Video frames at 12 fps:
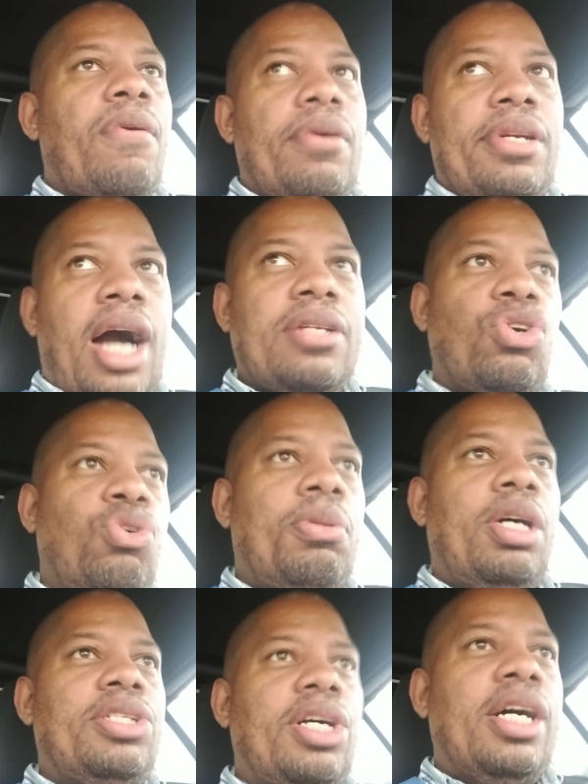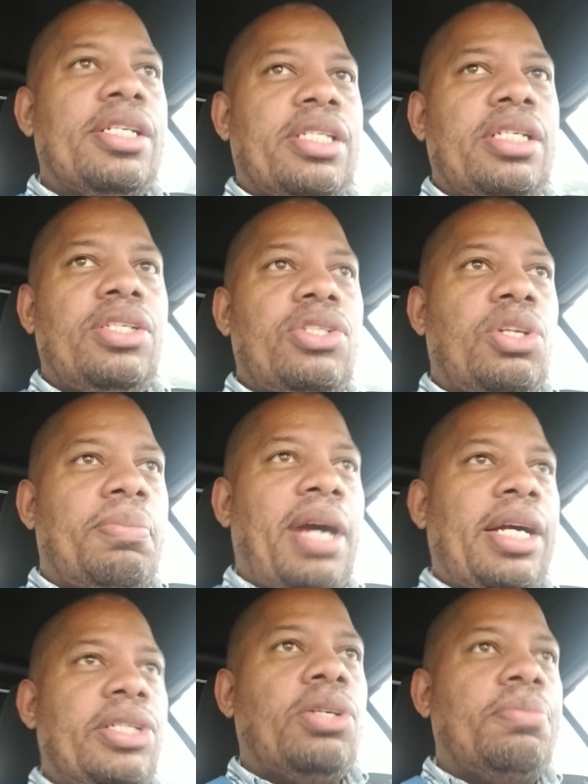Dr. Umar Johnson,
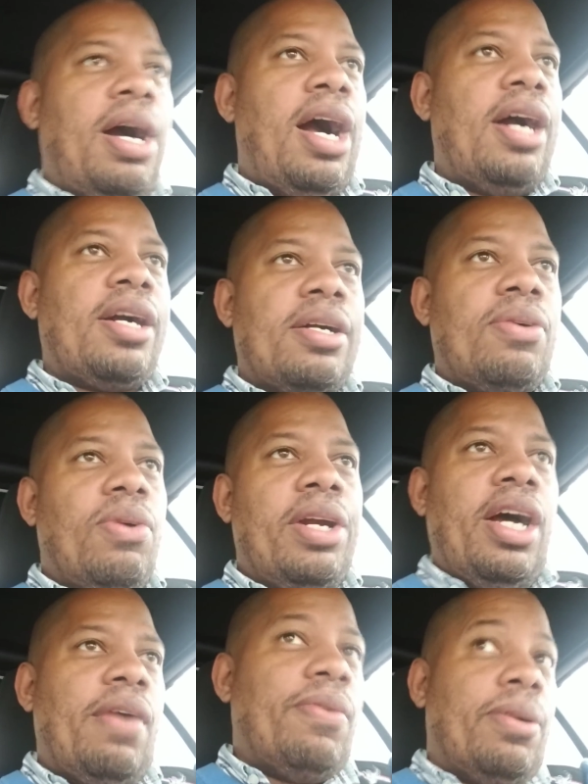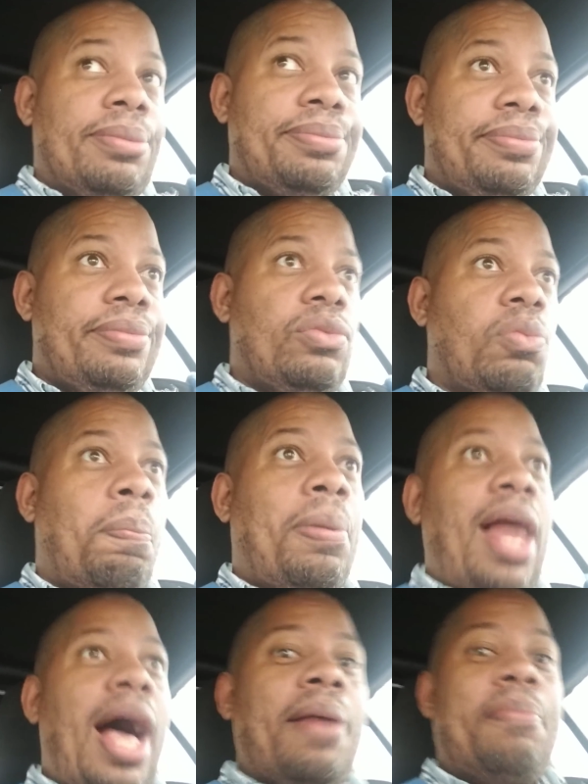Jermaine Shoemaker, whatever,
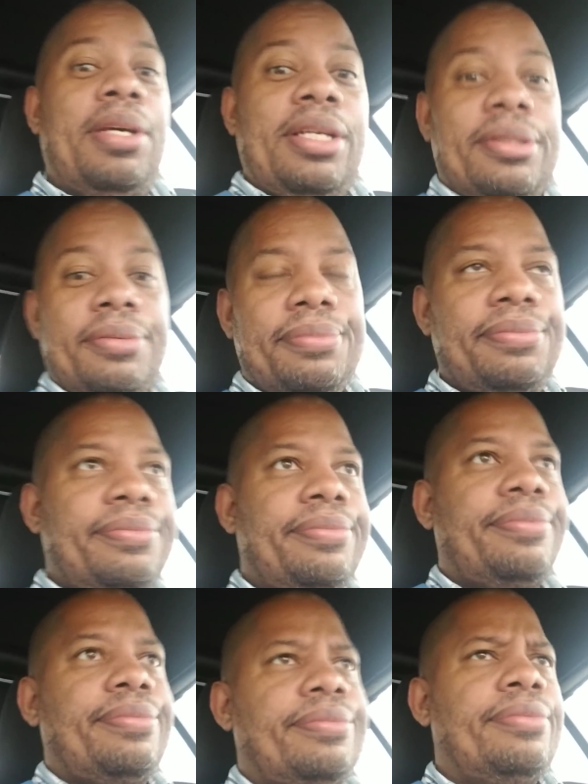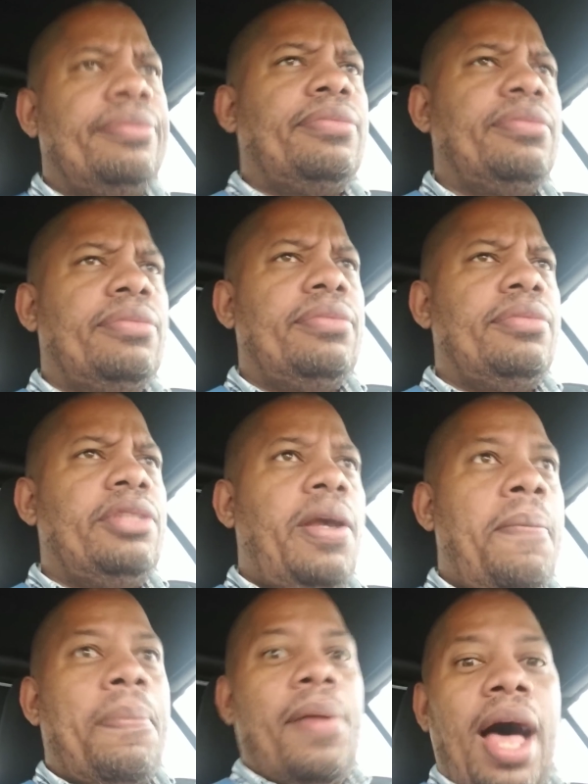blocked me. He
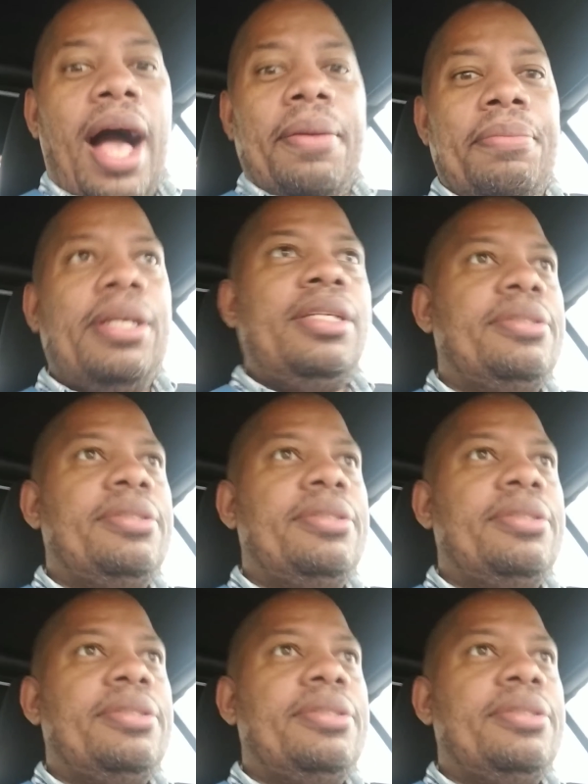blocked me.